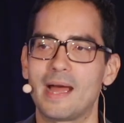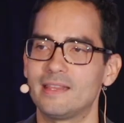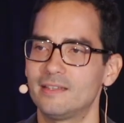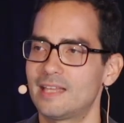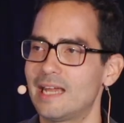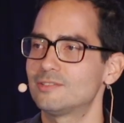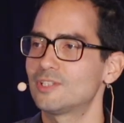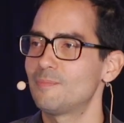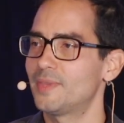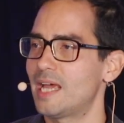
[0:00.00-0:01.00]
By the time
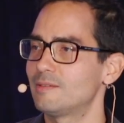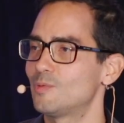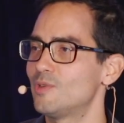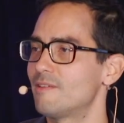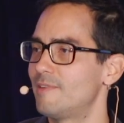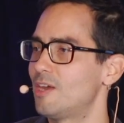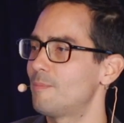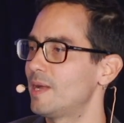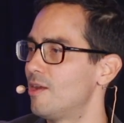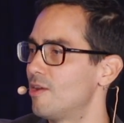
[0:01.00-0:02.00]
sometimes we
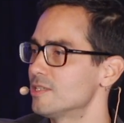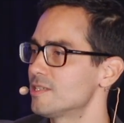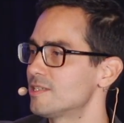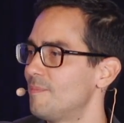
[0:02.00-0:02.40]
develop and launch,